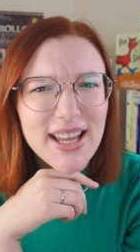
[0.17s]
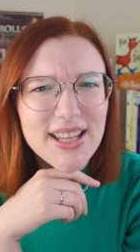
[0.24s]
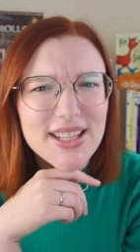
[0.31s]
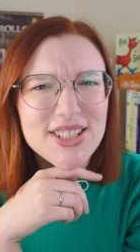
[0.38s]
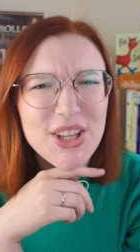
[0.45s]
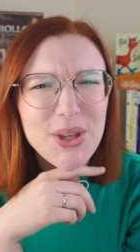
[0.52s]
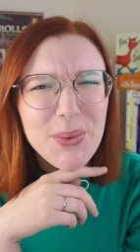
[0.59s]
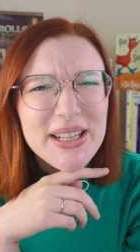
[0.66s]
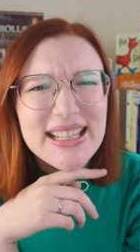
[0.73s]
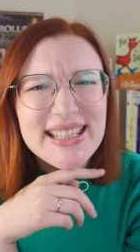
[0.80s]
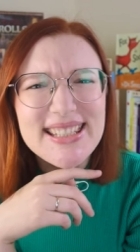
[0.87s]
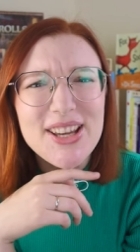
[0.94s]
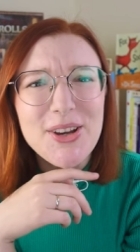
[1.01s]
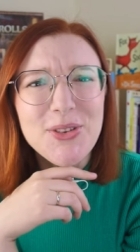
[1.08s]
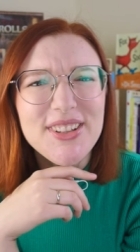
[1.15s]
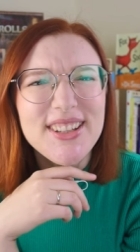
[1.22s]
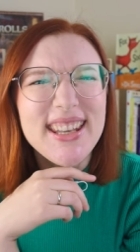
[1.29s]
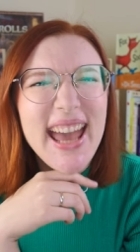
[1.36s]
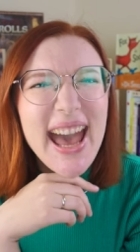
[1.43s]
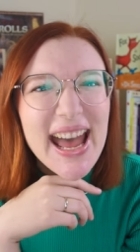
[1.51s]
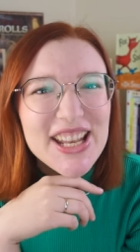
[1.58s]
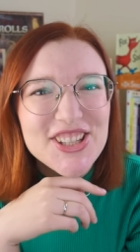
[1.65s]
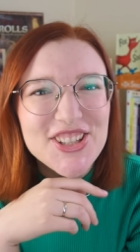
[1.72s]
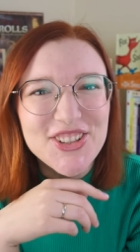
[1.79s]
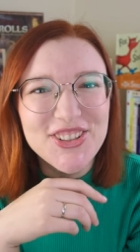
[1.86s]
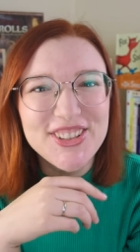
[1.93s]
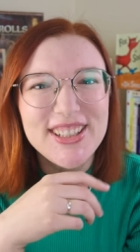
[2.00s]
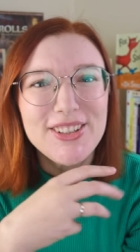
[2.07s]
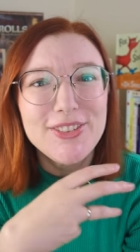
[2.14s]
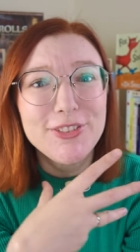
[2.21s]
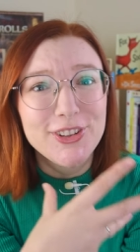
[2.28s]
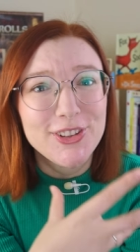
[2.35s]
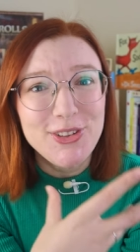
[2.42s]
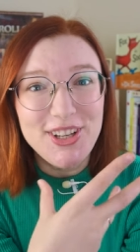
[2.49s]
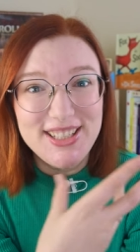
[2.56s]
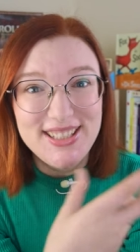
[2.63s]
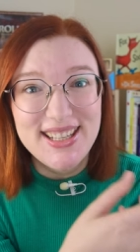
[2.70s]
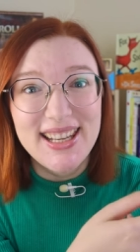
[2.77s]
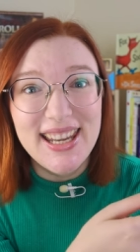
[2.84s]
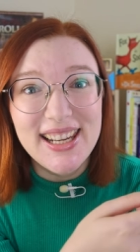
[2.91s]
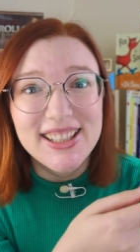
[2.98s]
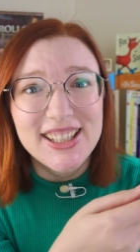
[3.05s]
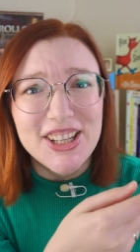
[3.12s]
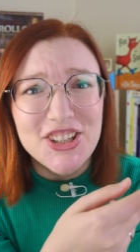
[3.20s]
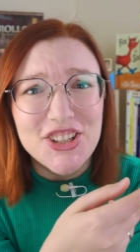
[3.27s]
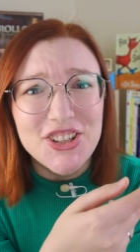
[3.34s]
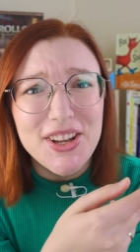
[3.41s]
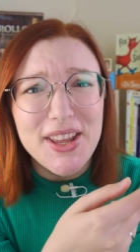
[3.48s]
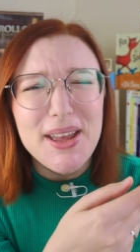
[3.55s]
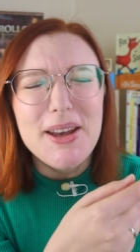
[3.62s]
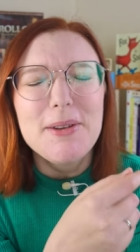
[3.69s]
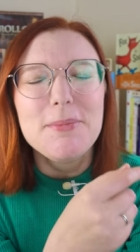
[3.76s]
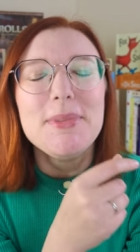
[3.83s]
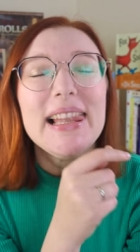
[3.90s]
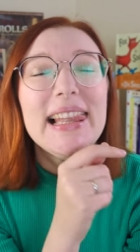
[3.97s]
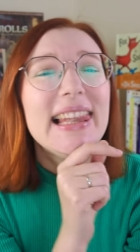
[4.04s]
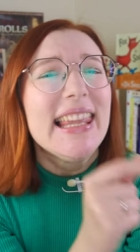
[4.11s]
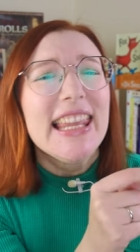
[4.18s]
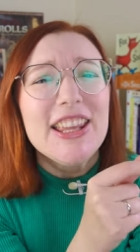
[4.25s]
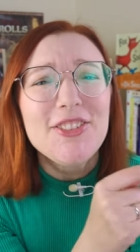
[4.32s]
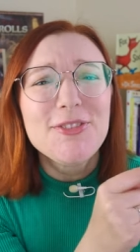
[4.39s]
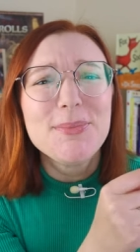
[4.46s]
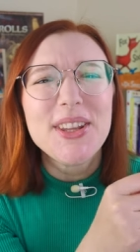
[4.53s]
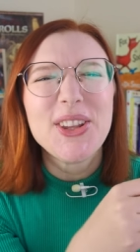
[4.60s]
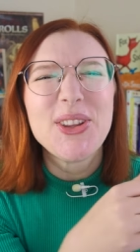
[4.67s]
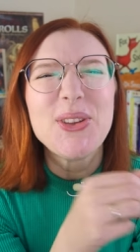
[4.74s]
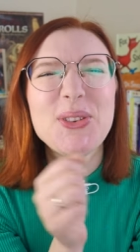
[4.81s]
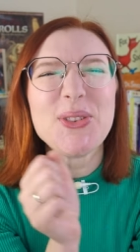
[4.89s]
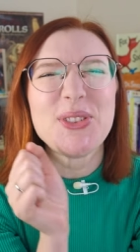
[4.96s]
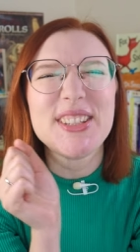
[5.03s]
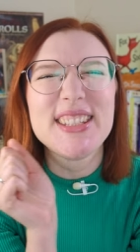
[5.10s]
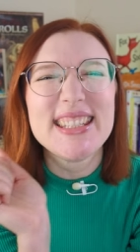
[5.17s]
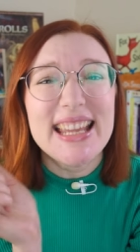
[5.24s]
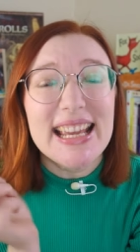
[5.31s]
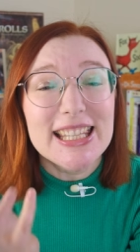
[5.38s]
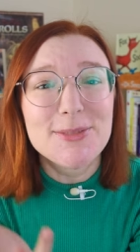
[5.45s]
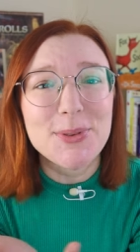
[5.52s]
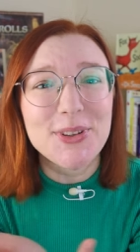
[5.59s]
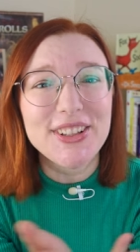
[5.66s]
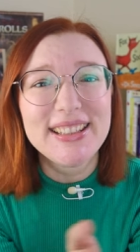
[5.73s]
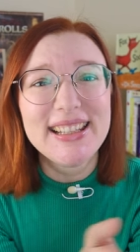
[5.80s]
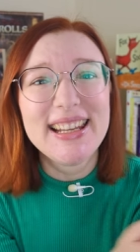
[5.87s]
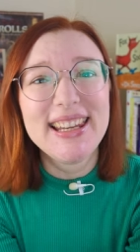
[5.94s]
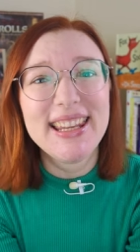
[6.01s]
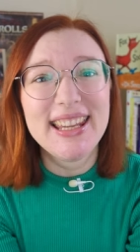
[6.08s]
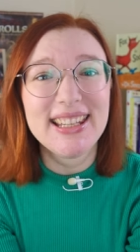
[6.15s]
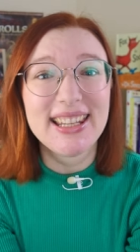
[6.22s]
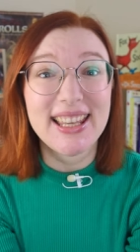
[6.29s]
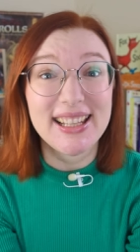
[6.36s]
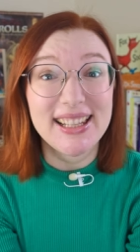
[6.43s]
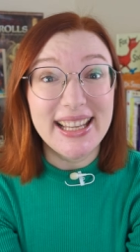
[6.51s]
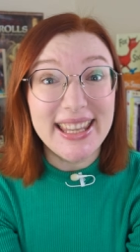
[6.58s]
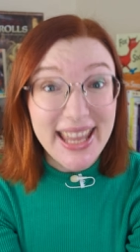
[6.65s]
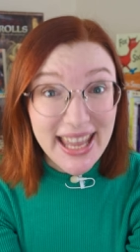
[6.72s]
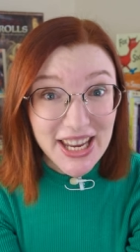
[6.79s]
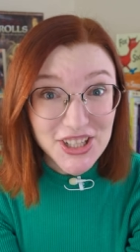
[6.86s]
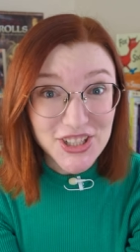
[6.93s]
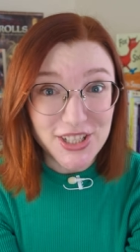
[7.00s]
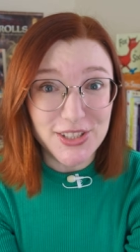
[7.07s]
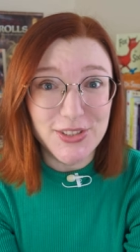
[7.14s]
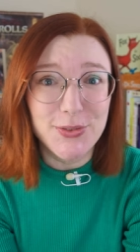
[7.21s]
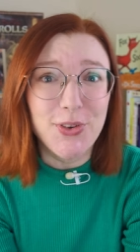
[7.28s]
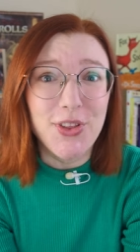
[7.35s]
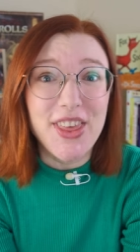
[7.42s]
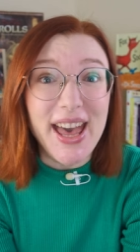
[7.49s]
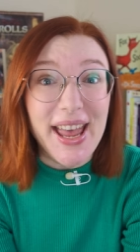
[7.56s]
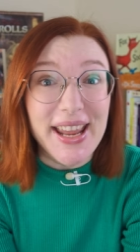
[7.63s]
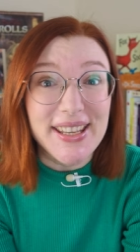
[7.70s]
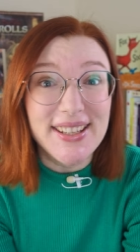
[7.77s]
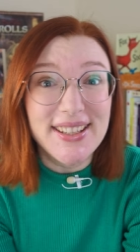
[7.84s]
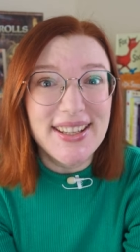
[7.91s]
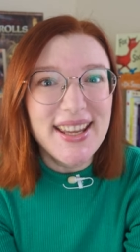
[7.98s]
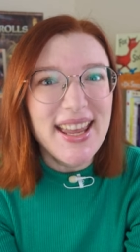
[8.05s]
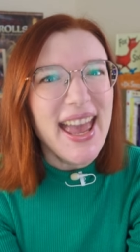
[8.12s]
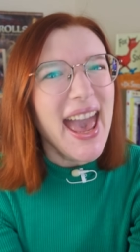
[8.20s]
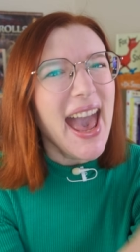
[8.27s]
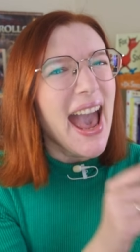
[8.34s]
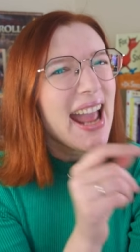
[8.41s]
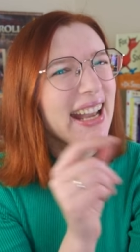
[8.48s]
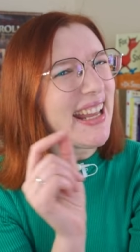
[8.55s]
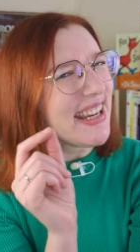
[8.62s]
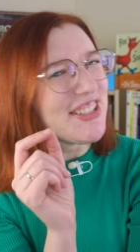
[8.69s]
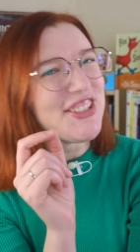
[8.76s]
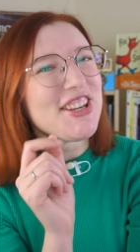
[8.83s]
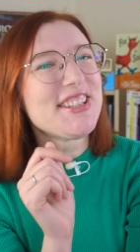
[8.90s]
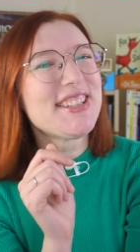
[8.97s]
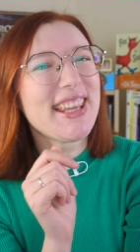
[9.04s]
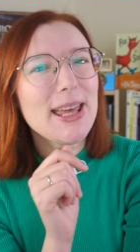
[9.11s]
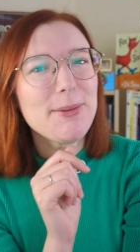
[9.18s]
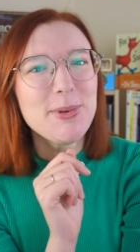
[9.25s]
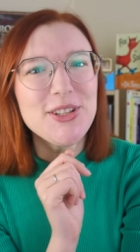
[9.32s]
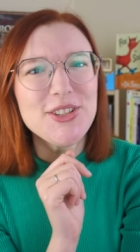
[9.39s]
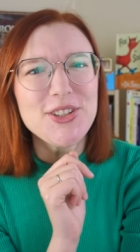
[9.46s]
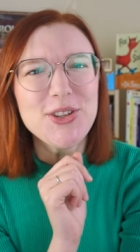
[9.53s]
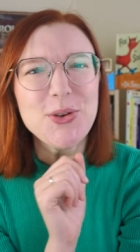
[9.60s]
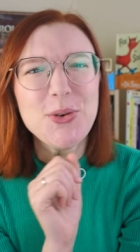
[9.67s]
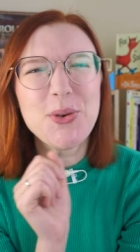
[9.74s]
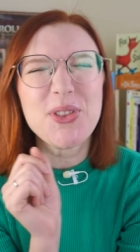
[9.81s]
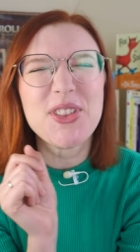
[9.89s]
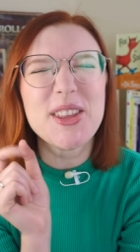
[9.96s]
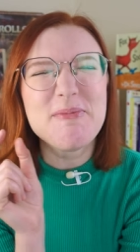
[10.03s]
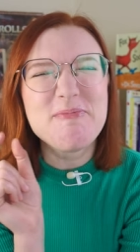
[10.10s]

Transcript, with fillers: Do you want to sound natural and fluent in English? Believe me, you desperately need collocations for that. And I just happen to know the